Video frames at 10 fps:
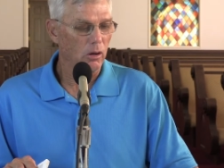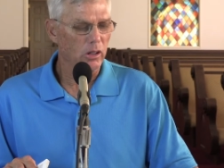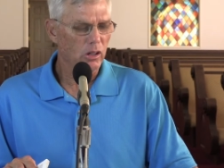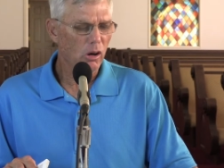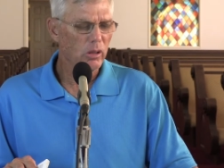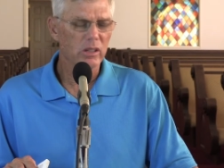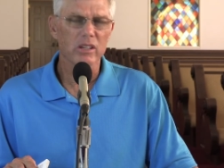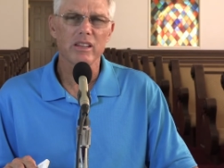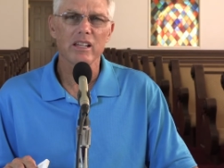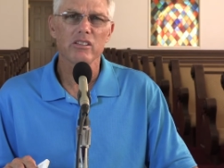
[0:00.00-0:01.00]
Are you caught
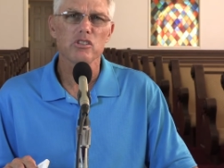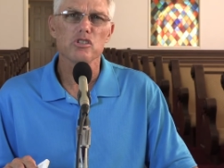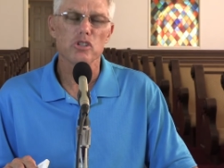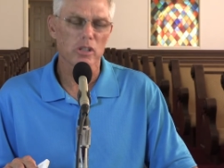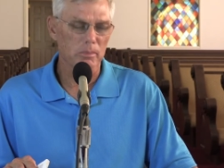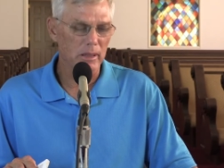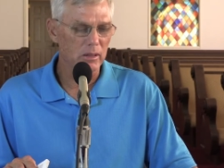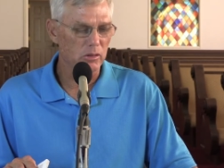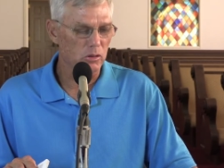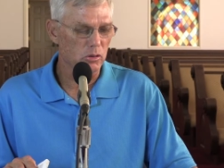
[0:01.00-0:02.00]
in the things that you shouldn't
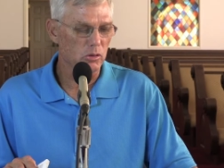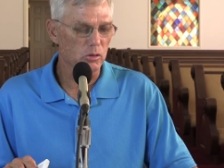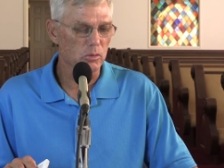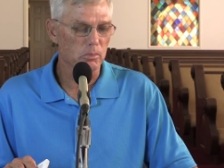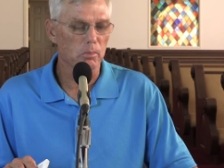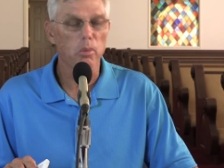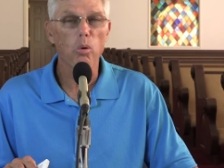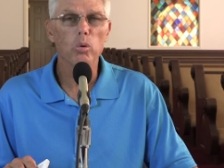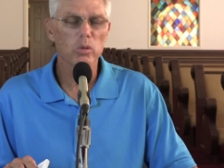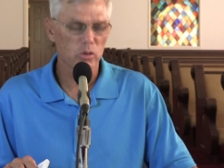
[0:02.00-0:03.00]
be?
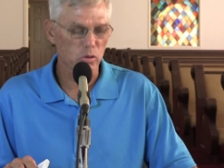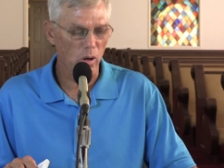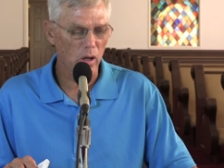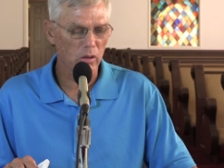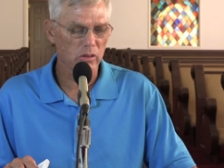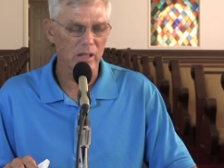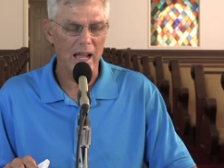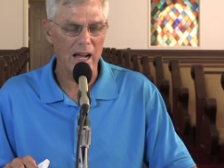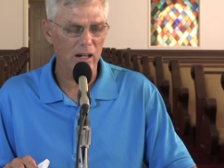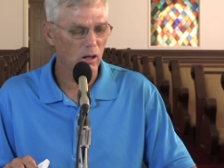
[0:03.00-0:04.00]
Porn, drugs,
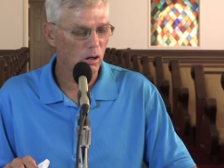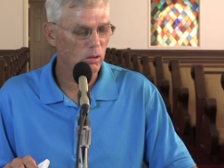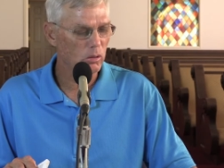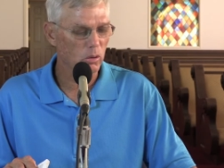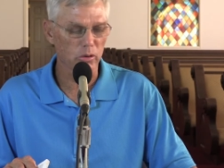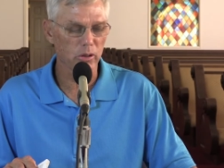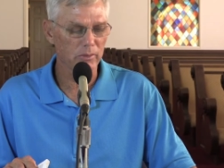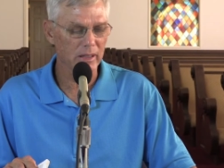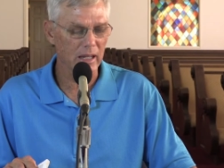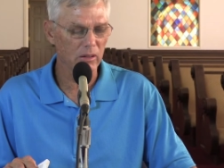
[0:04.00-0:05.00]
alcohol, or
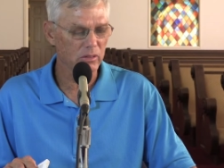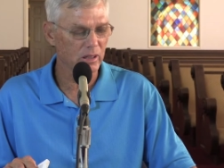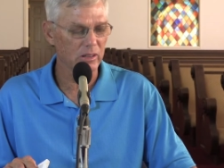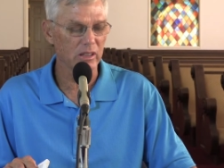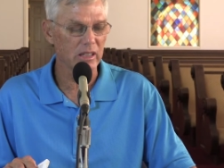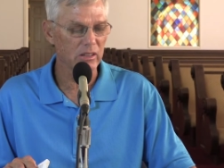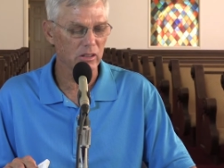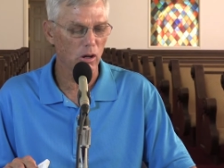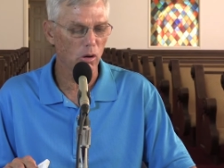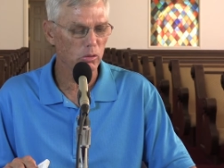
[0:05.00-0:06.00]
something else that's
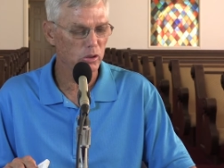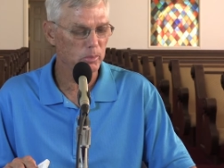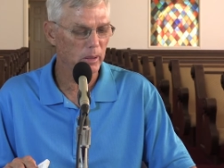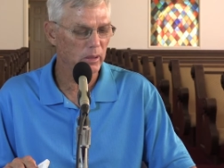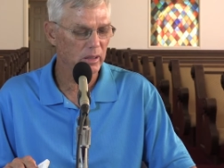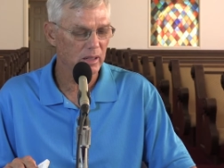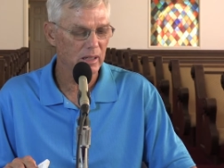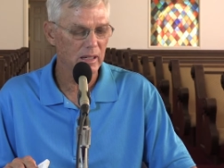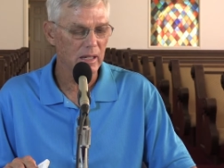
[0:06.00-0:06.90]
against the Holy Spirit?